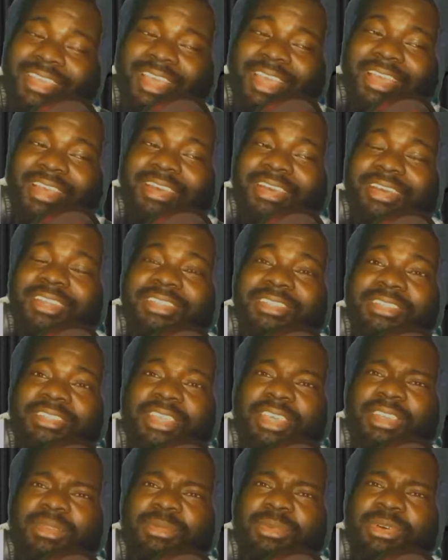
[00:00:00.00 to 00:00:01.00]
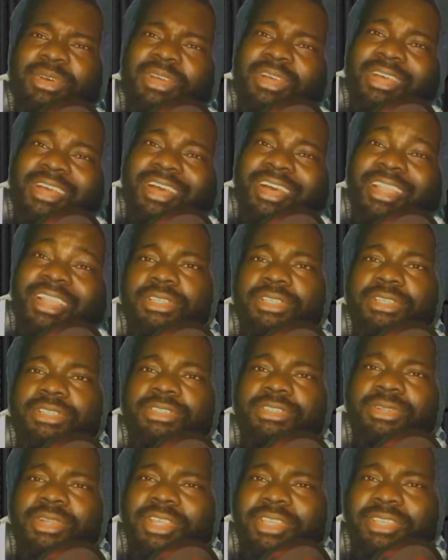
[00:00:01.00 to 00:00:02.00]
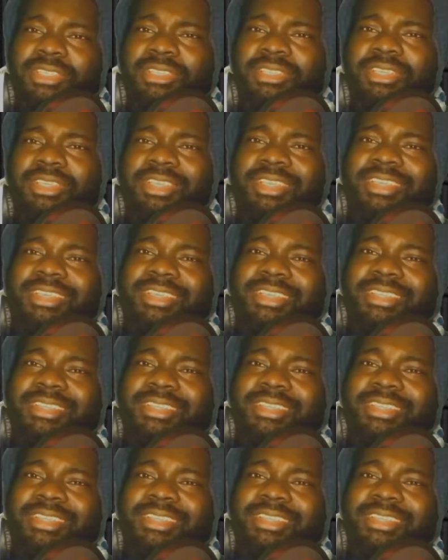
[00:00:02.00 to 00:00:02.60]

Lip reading: Understandable. To address